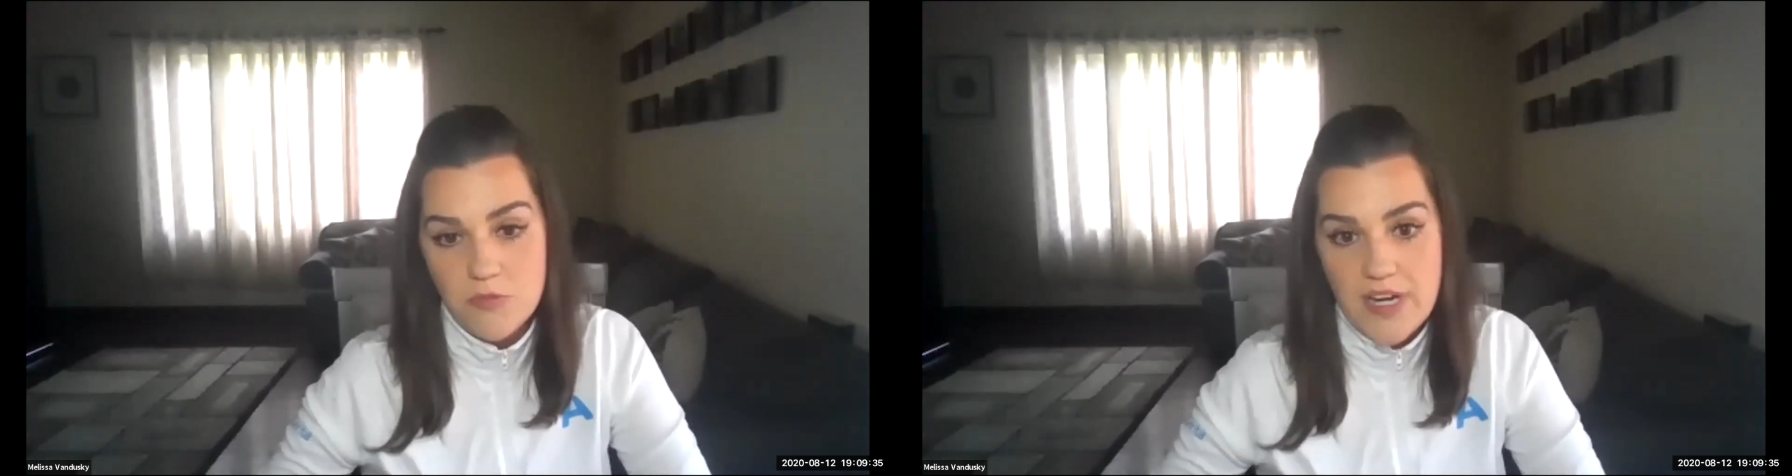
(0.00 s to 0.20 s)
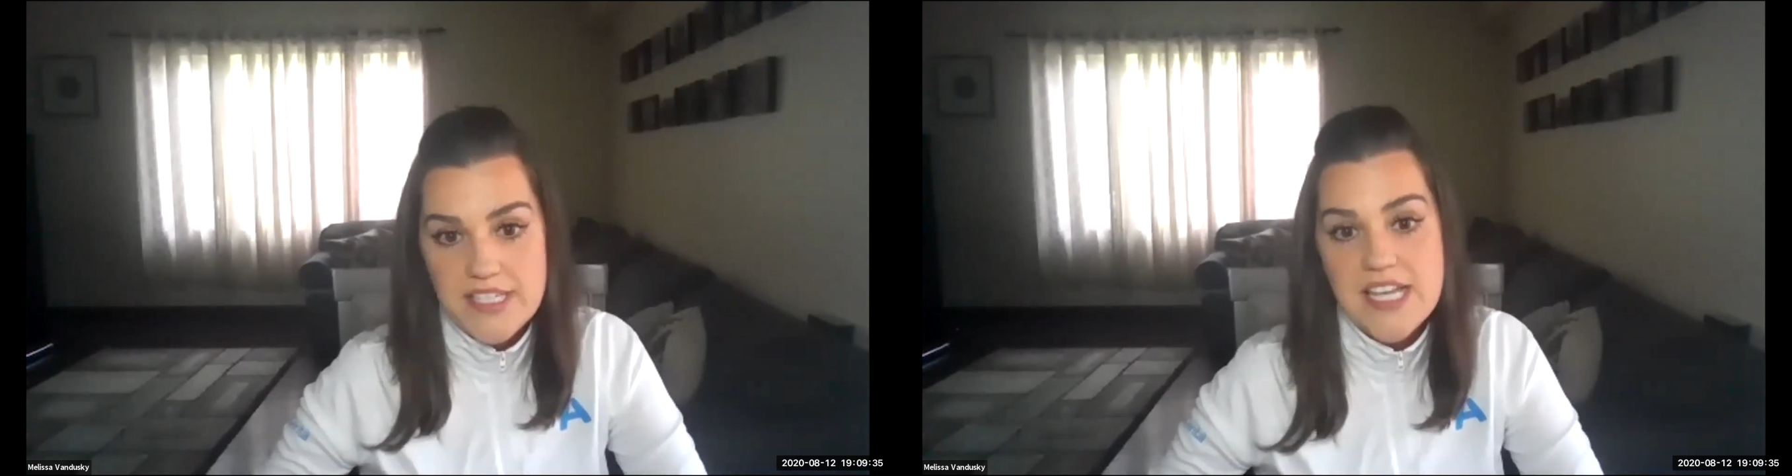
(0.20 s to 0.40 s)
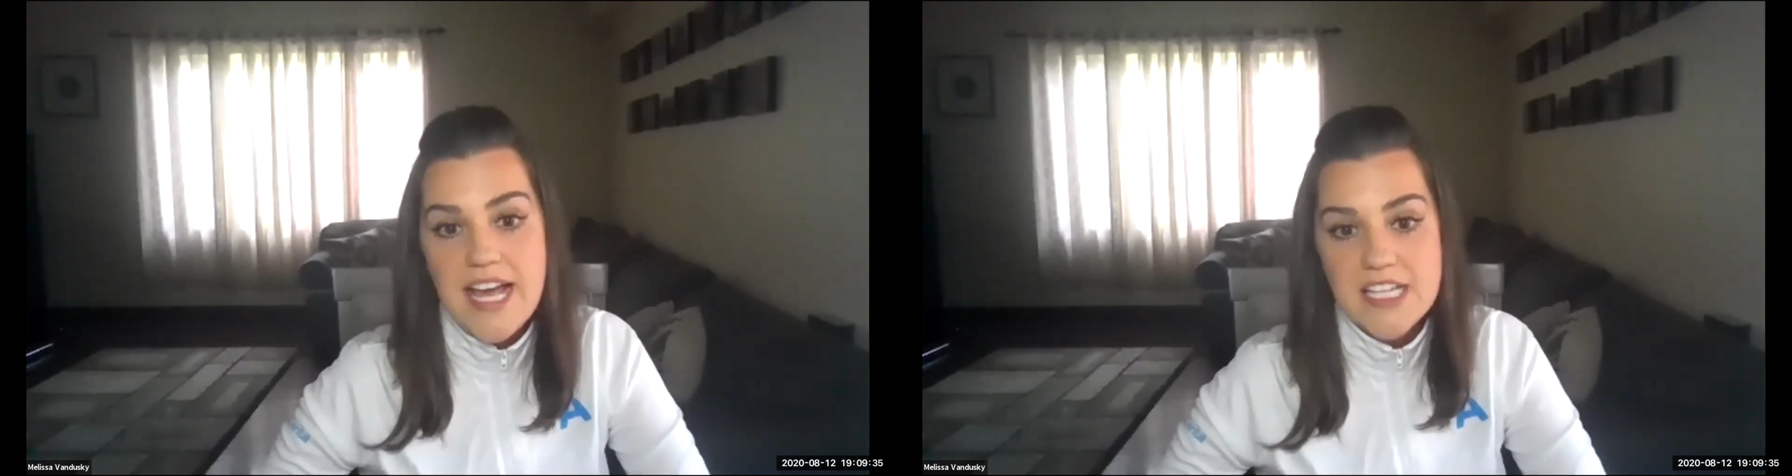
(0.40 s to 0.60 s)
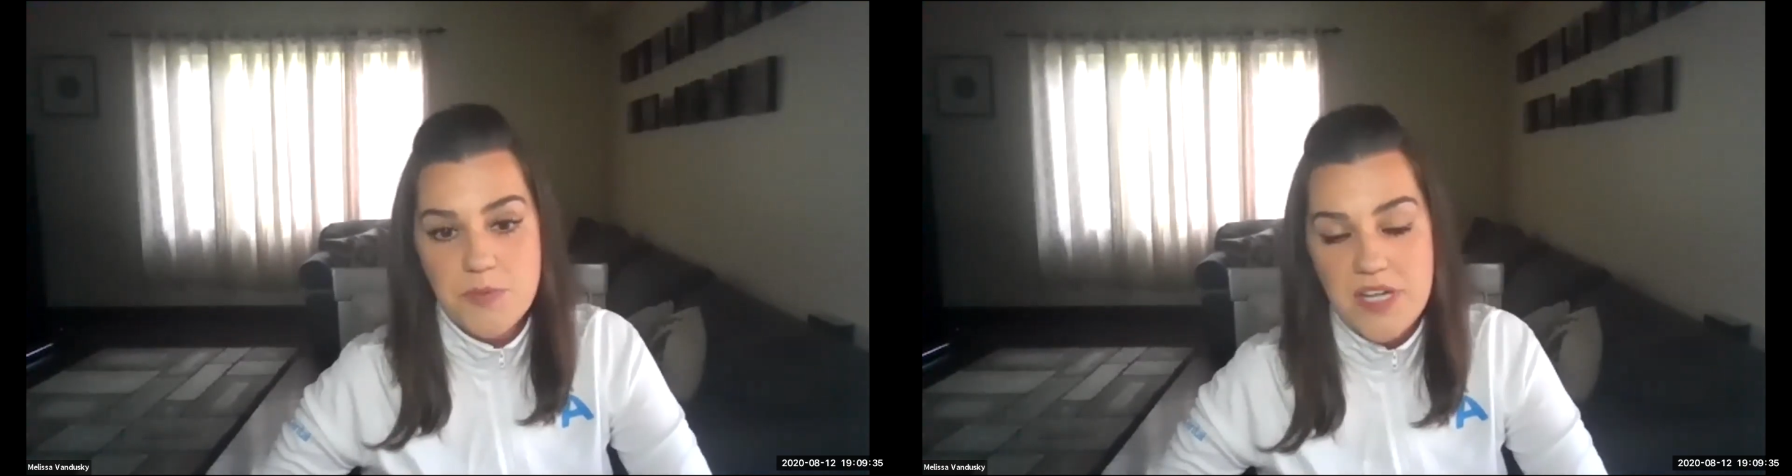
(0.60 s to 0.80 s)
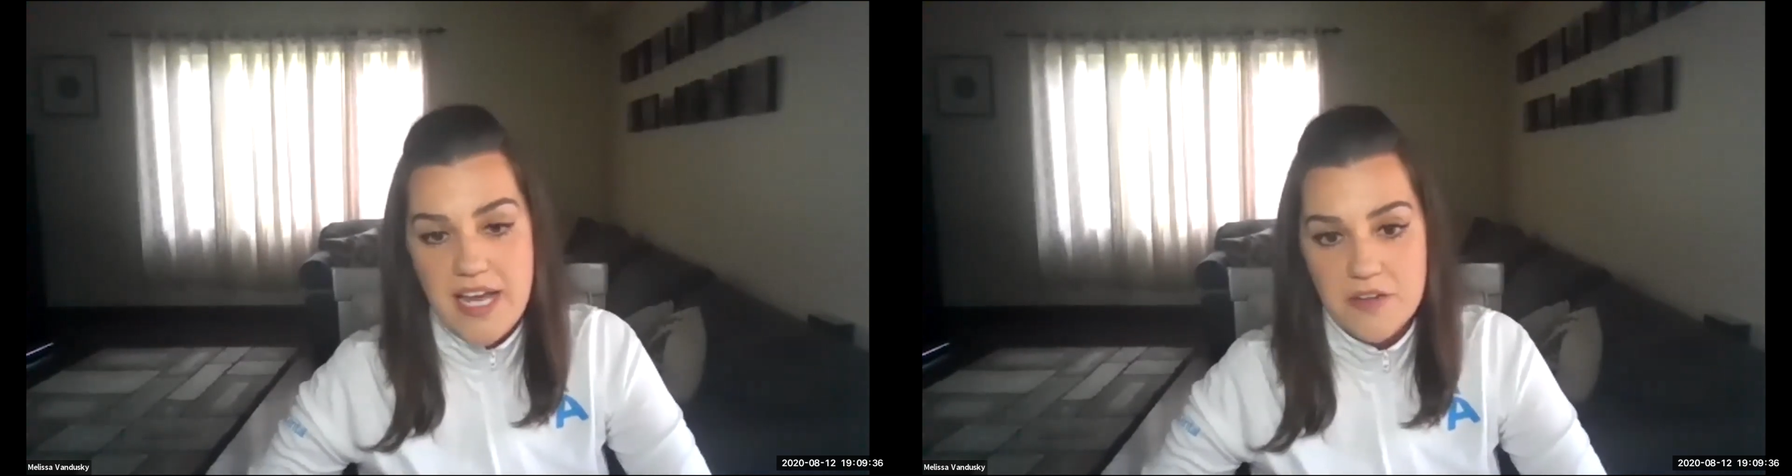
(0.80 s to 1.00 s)
right to
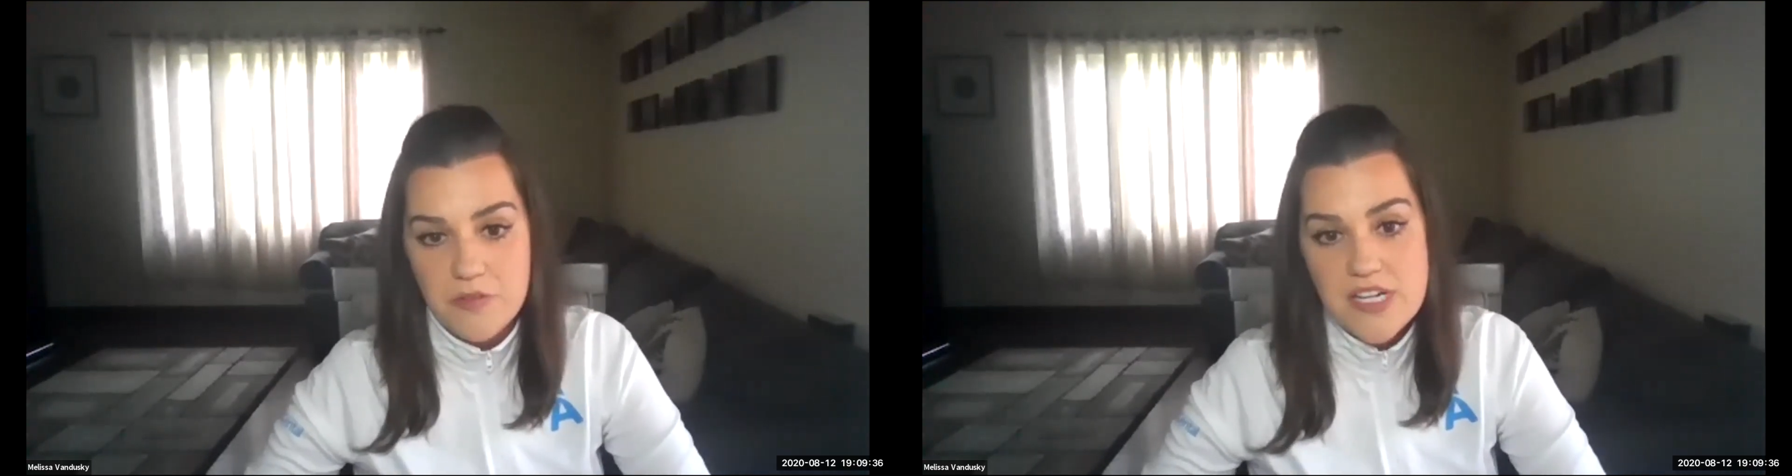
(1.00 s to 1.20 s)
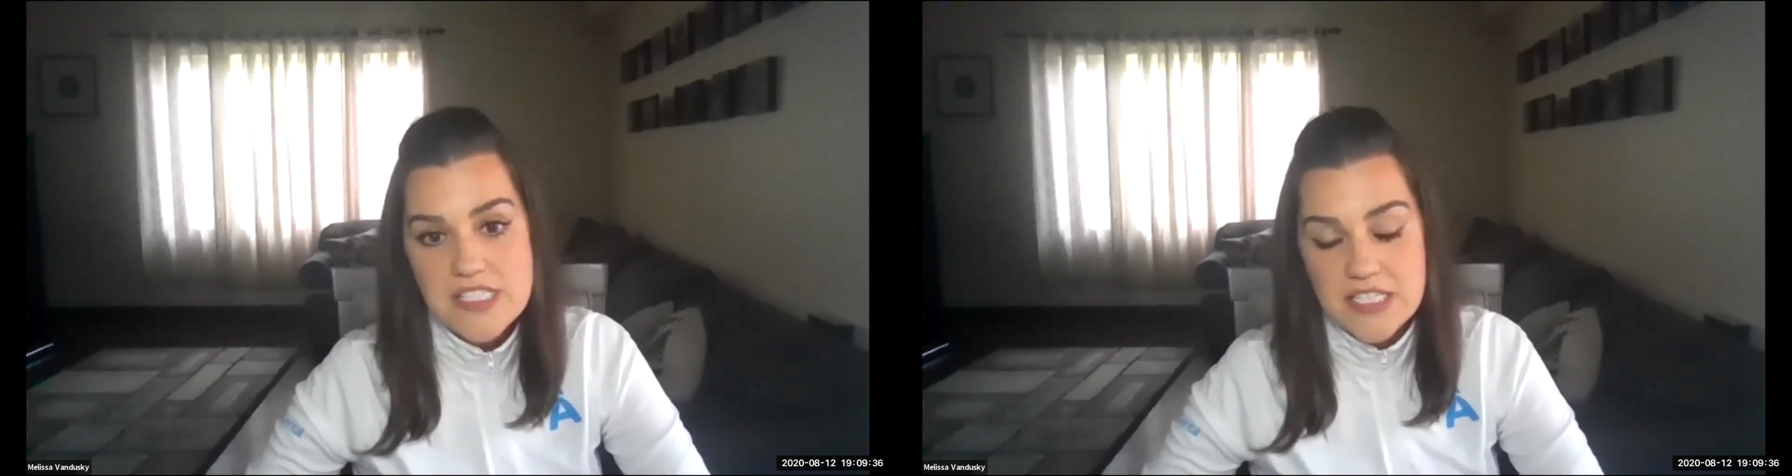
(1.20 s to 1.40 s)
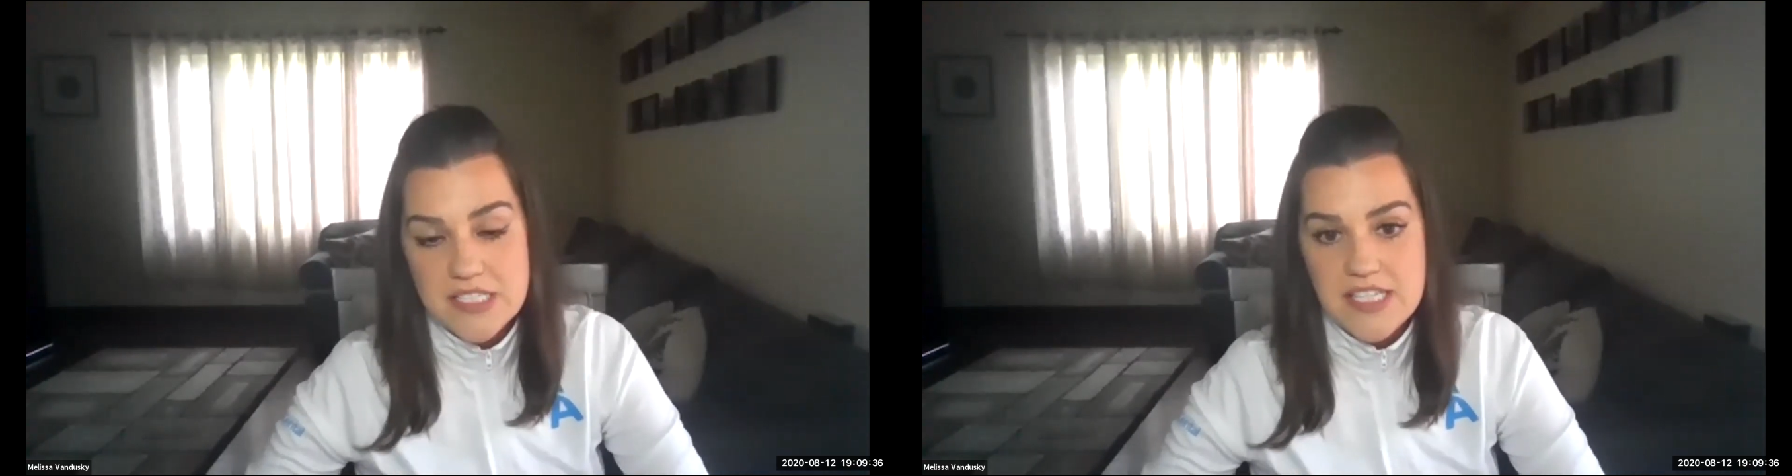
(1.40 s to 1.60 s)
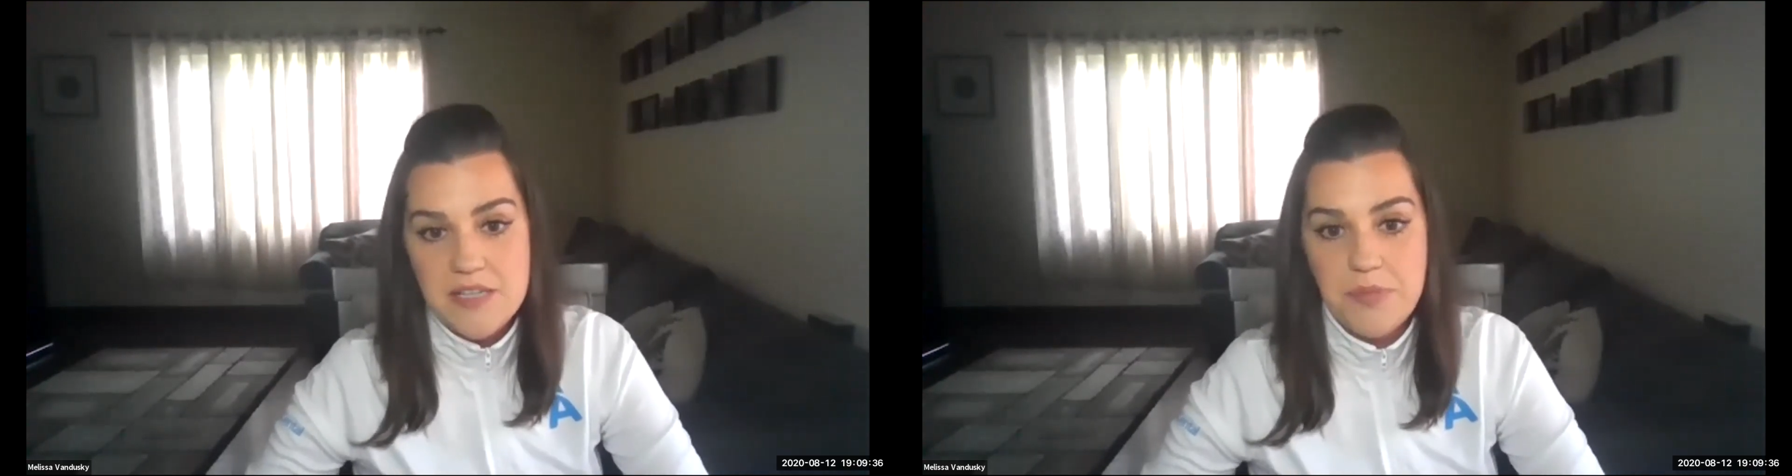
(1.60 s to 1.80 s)
Aspen out of residency,